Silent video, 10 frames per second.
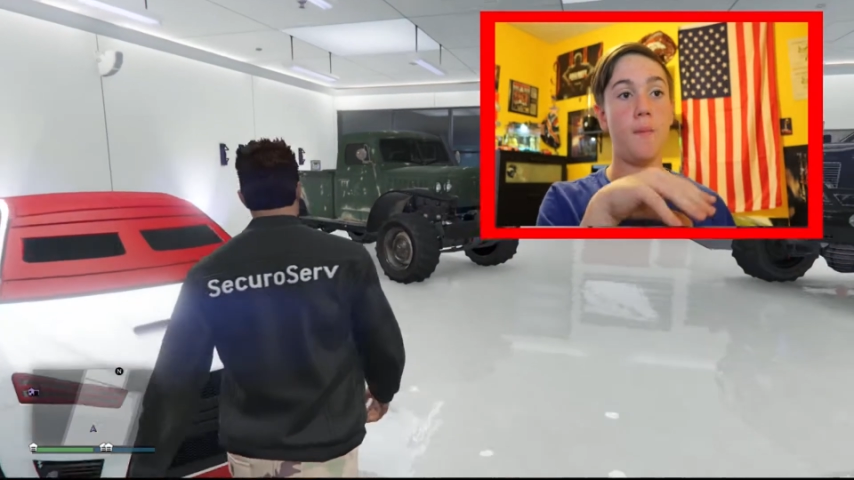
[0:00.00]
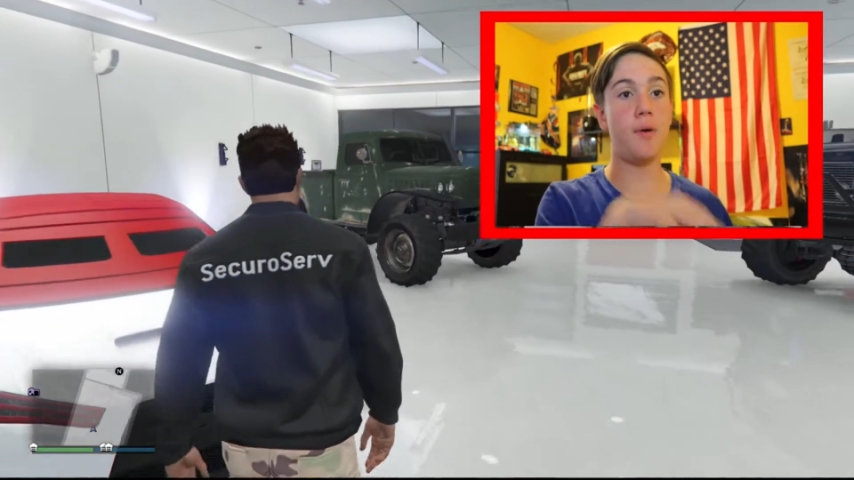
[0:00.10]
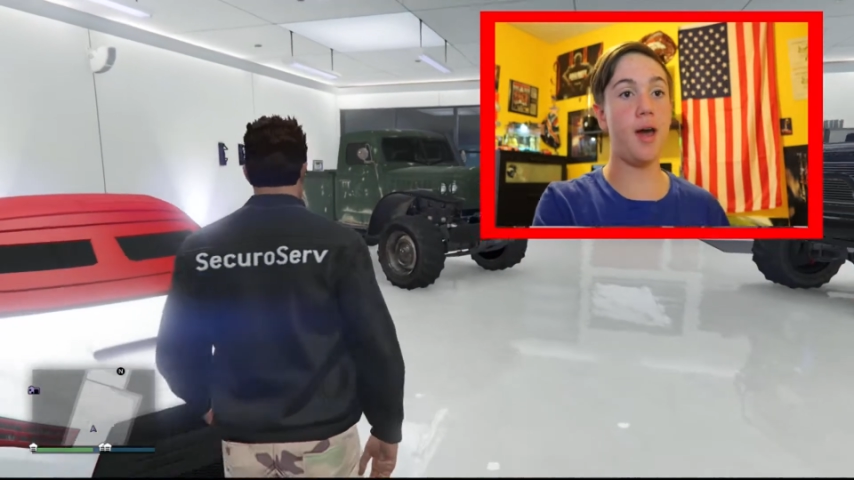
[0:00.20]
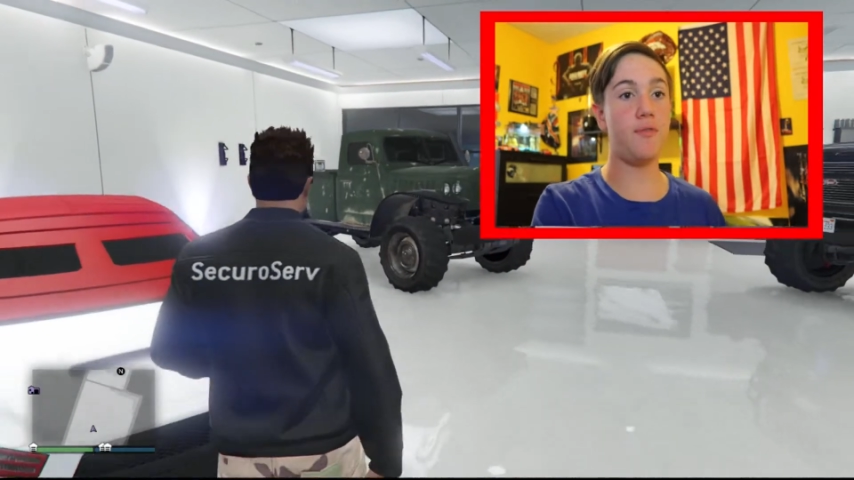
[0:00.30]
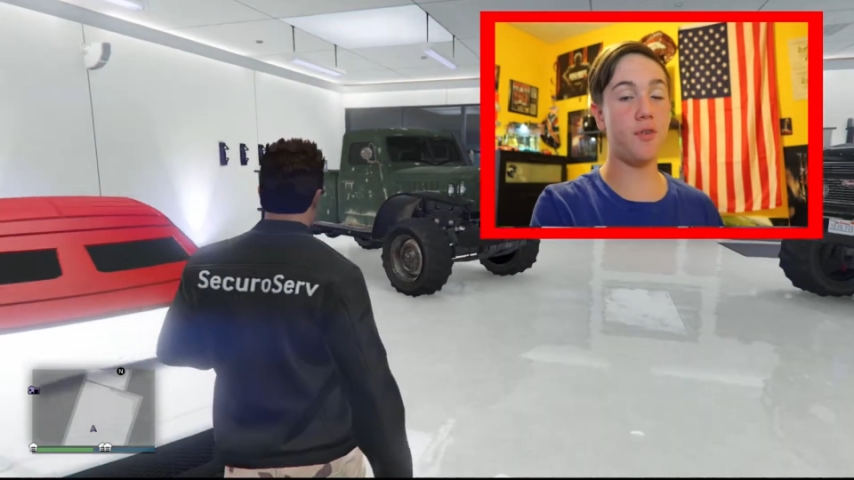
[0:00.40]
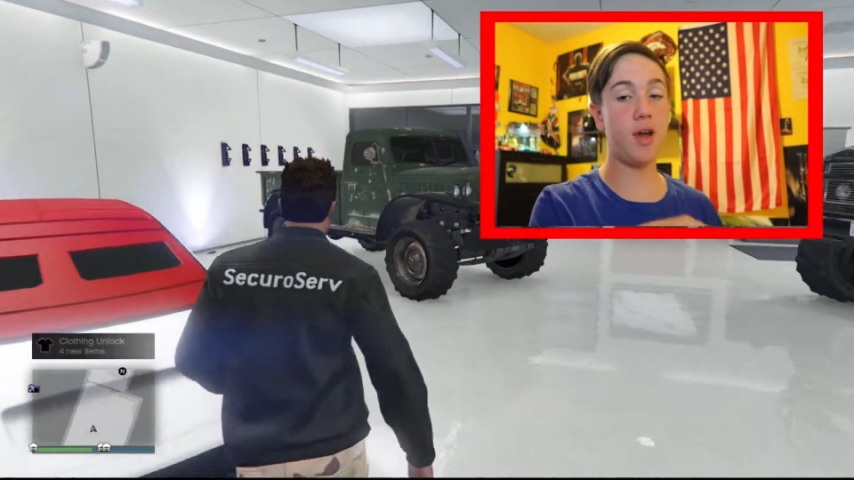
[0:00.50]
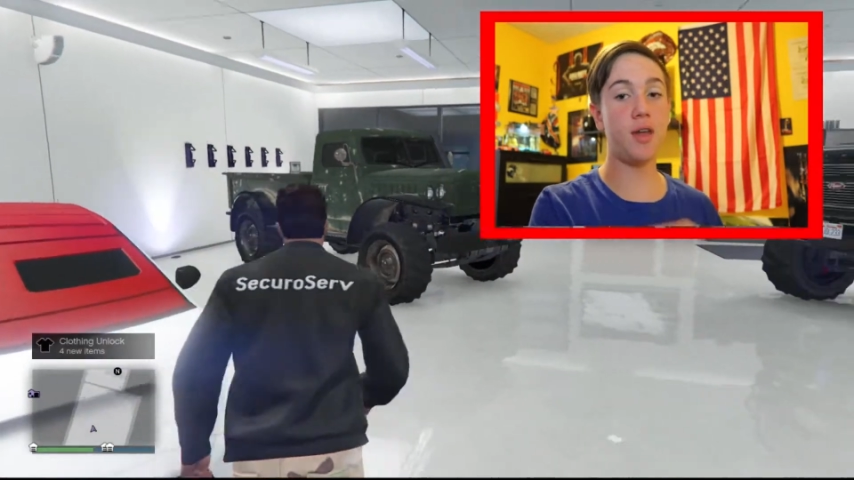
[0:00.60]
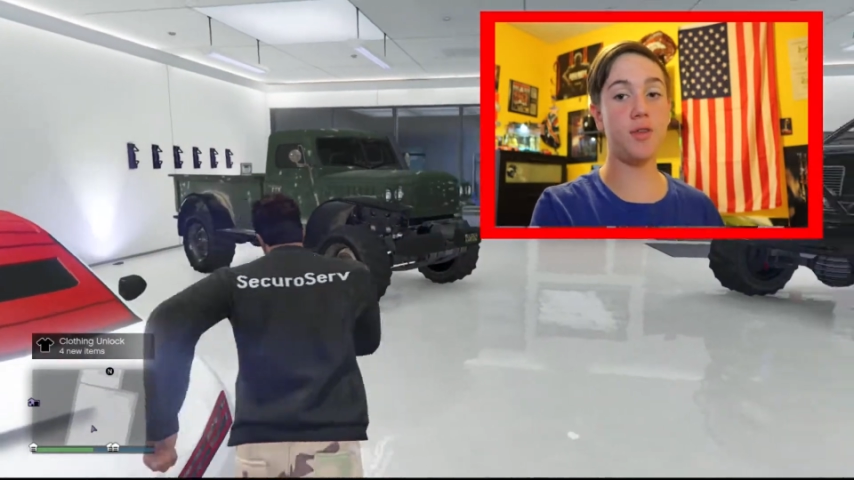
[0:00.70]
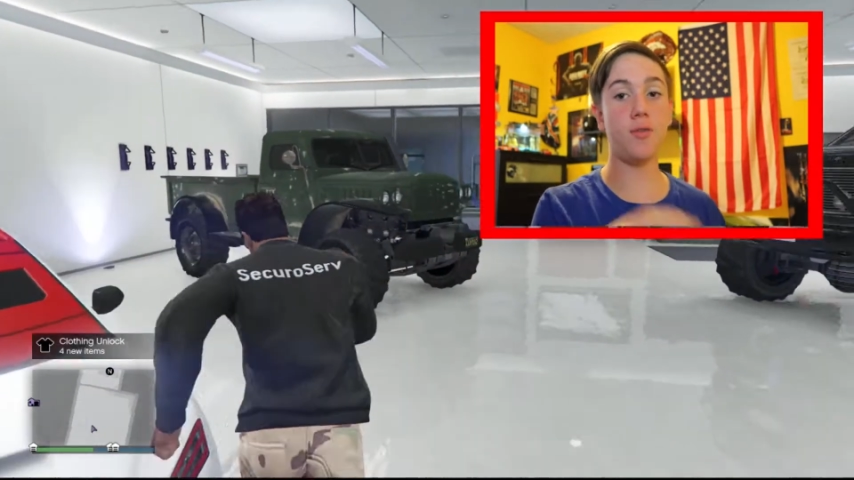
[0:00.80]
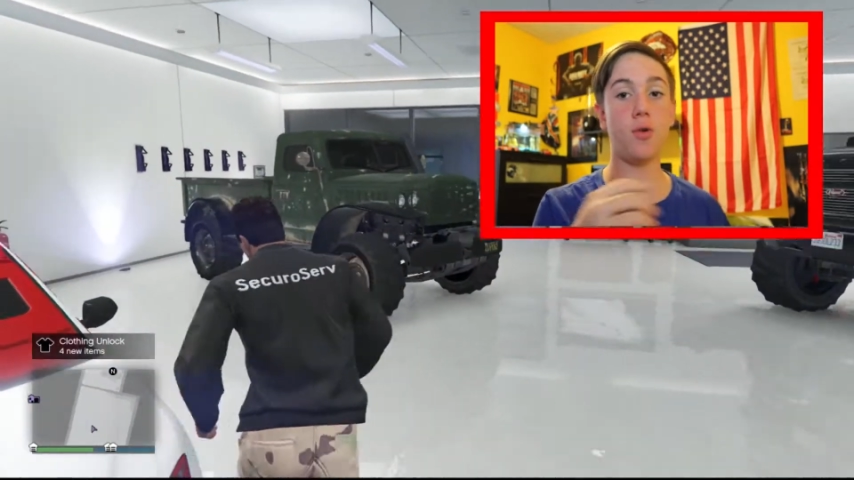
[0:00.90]
But I
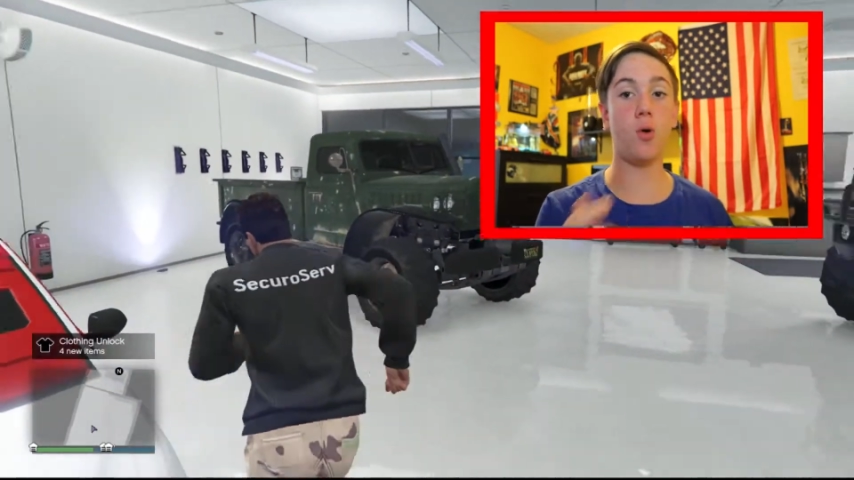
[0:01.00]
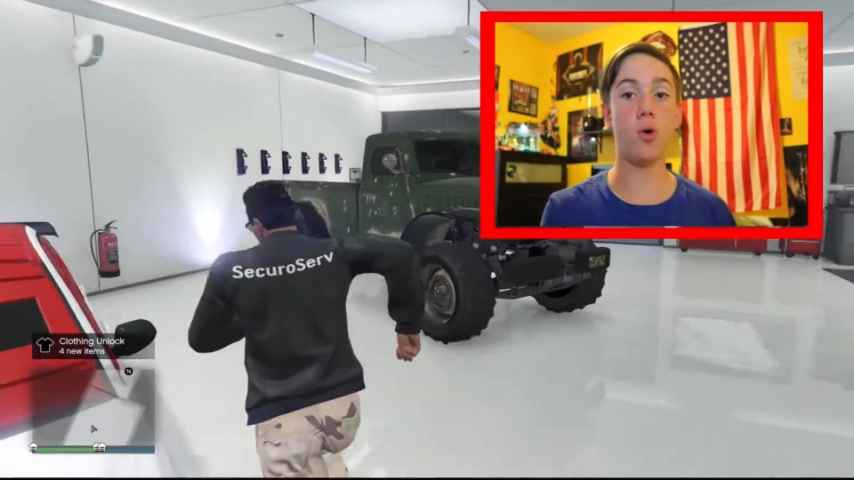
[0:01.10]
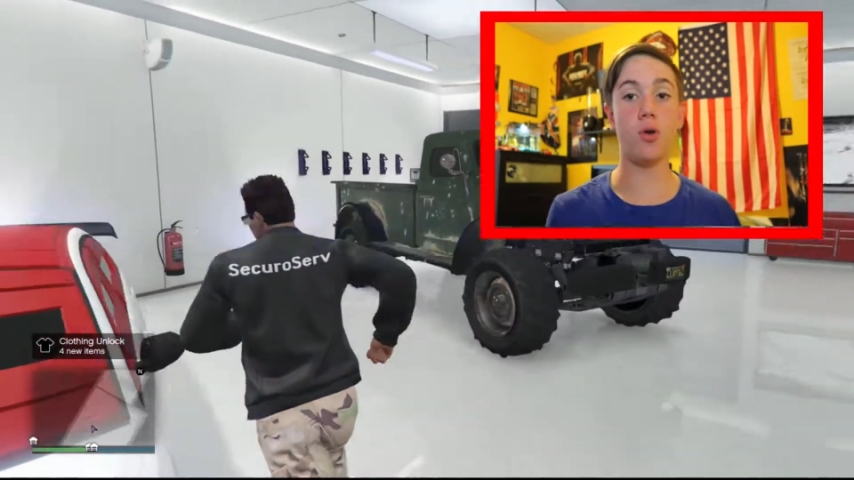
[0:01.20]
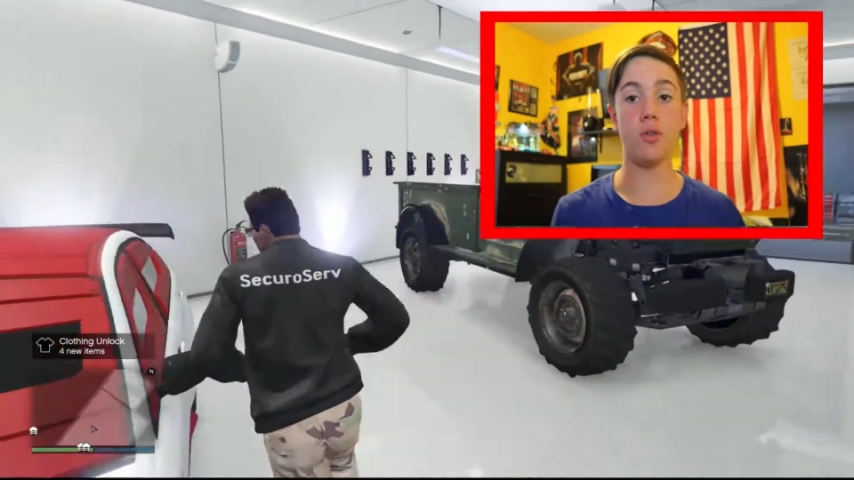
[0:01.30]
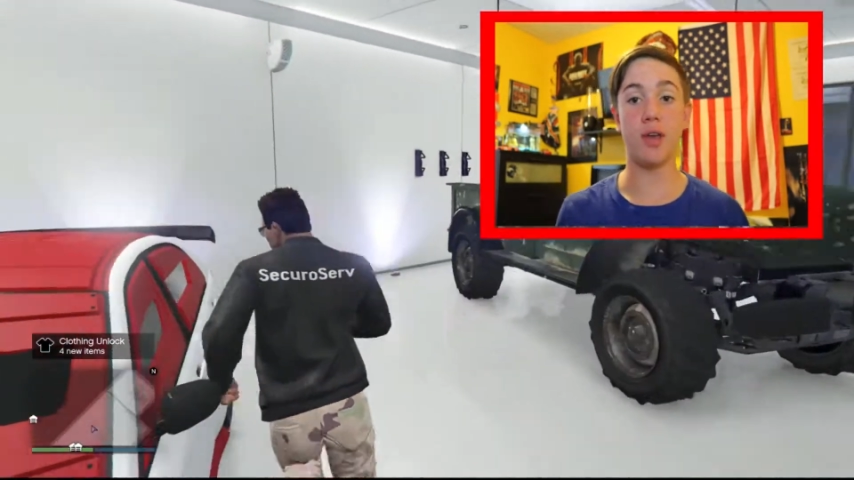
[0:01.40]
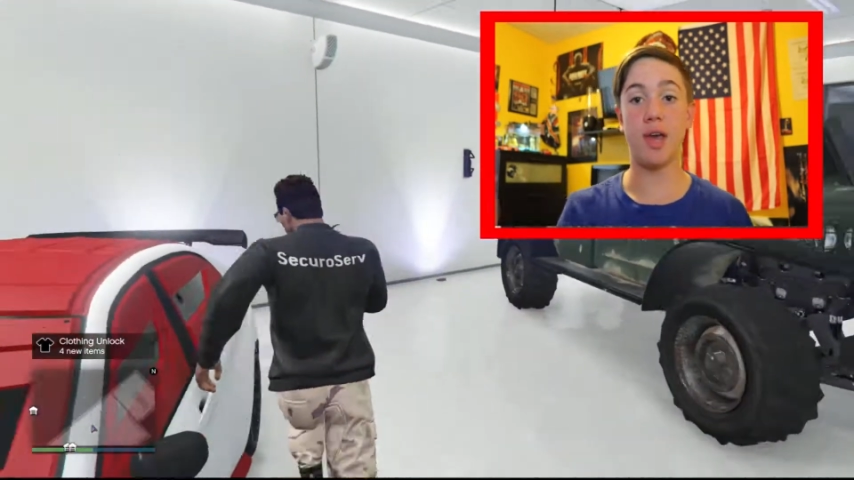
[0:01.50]
forgot to record on the